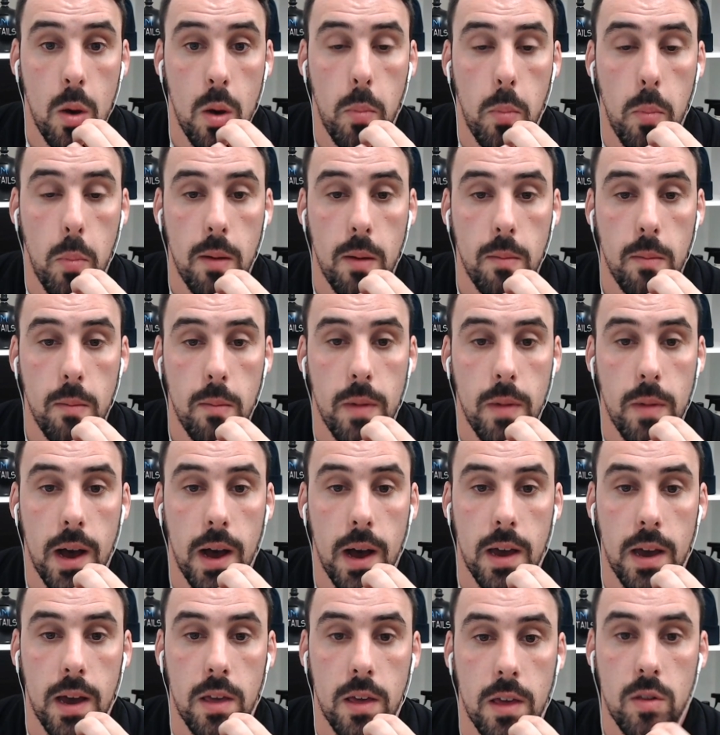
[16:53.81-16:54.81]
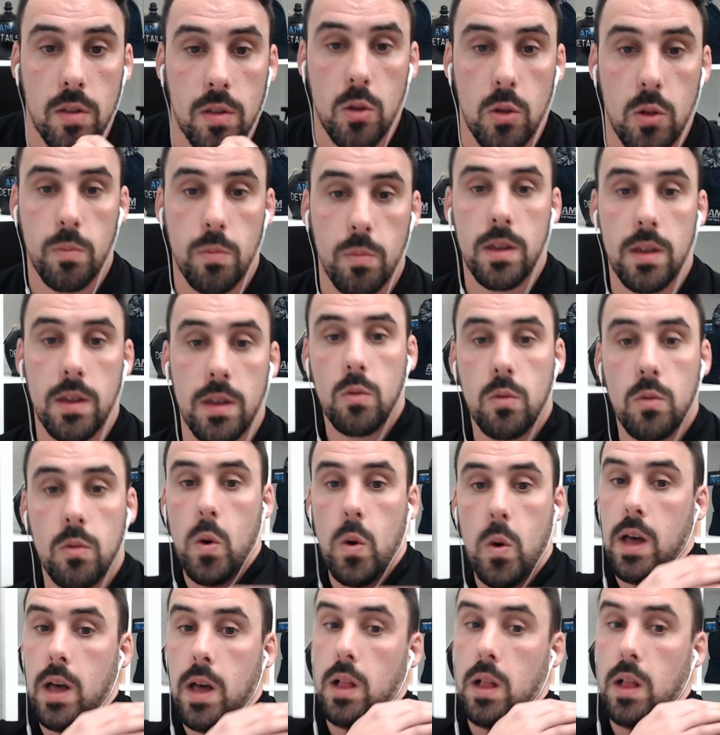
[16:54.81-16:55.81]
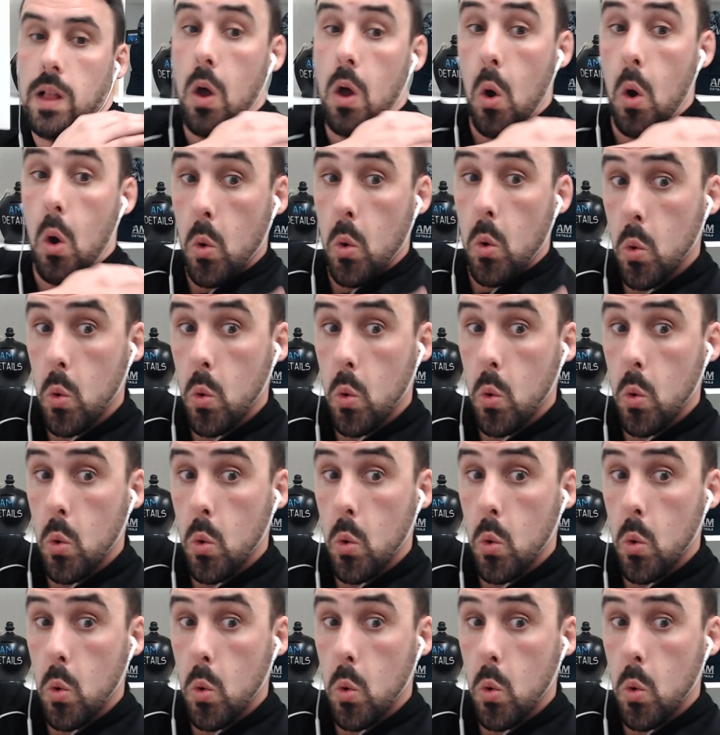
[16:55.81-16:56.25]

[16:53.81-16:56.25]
Plum, I sloped it well.